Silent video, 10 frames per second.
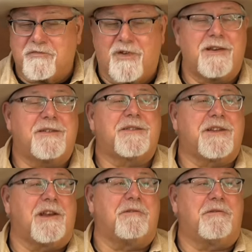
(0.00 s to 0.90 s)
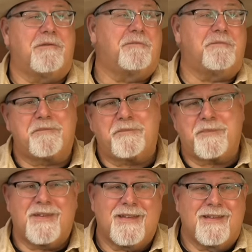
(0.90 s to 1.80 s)
right? So,
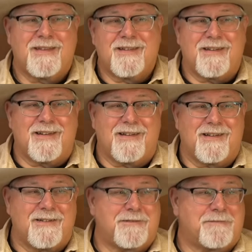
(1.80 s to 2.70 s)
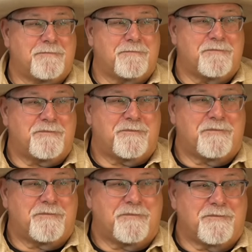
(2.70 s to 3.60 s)

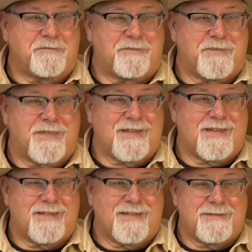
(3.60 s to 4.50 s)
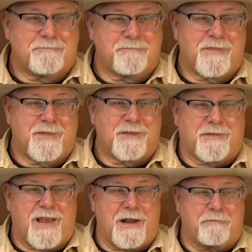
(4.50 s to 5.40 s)

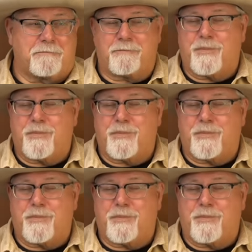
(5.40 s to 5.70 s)
kind of